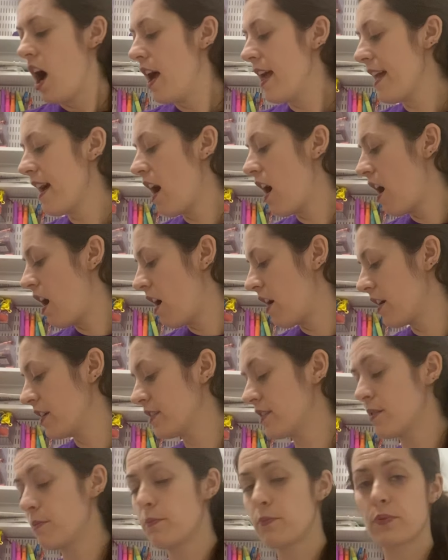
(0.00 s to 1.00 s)
are
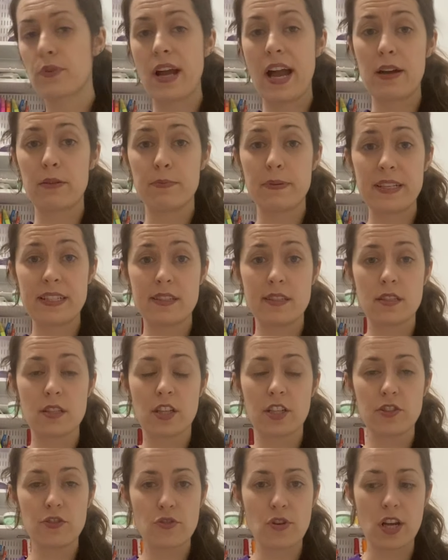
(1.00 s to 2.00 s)
some brown pieces of
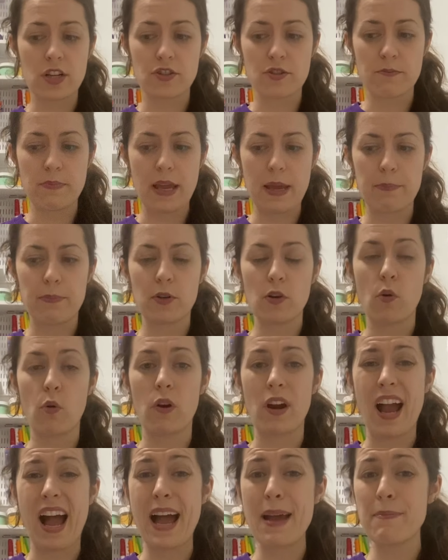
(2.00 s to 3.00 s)
construction paper,
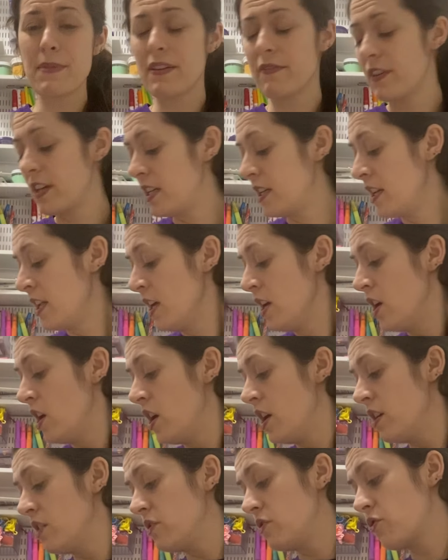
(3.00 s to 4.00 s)
or I'm even
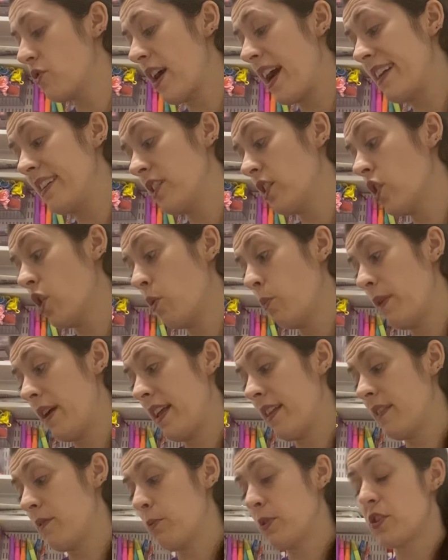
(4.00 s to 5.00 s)
trying to go
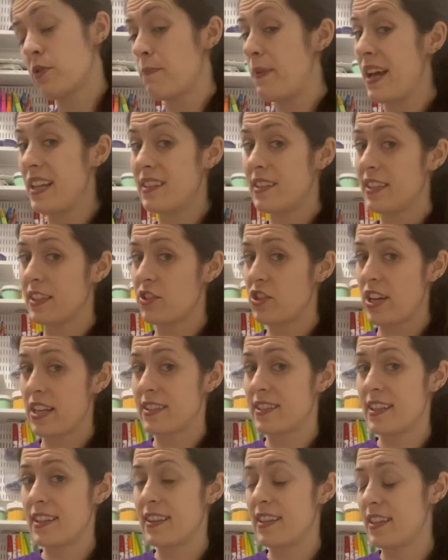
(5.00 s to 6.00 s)
with, which Ben
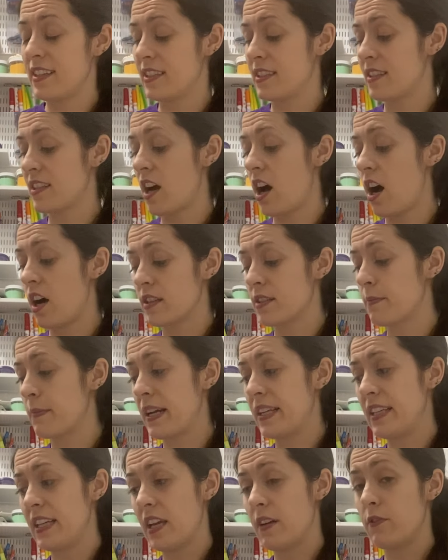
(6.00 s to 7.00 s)
suggested this awesome
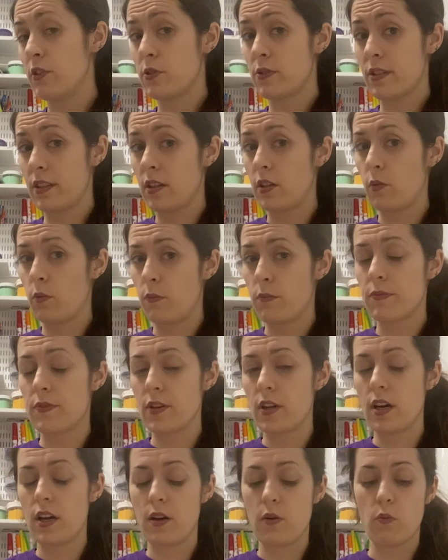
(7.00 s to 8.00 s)
idea of using
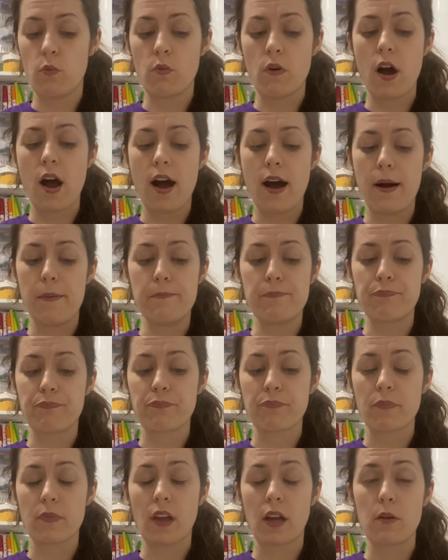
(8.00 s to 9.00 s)
the
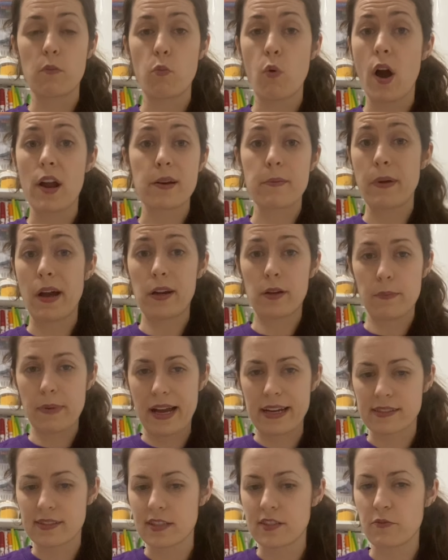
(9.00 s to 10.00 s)
water bottle
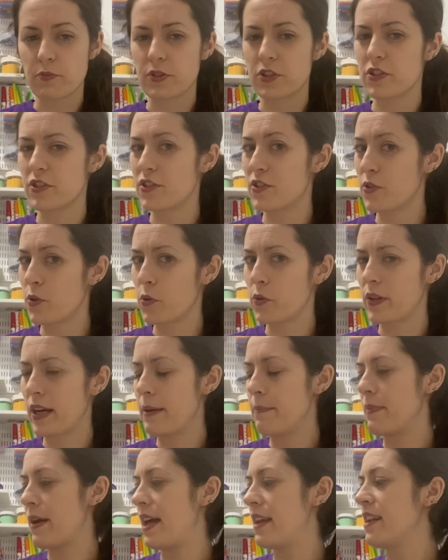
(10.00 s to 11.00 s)
boxes, which is so
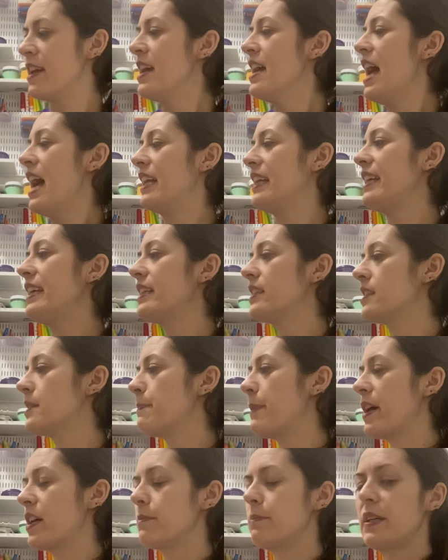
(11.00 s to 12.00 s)
great, Ben. And he
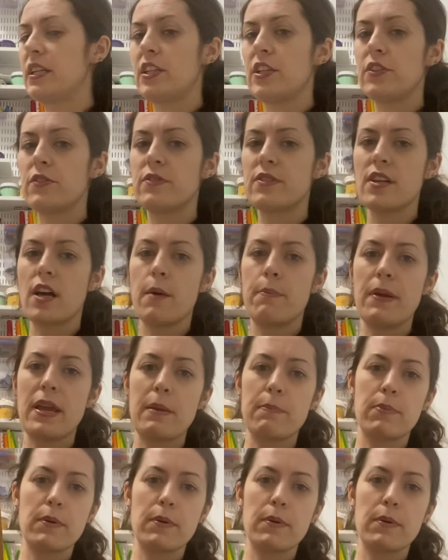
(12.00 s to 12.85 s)
inspired me to use a paper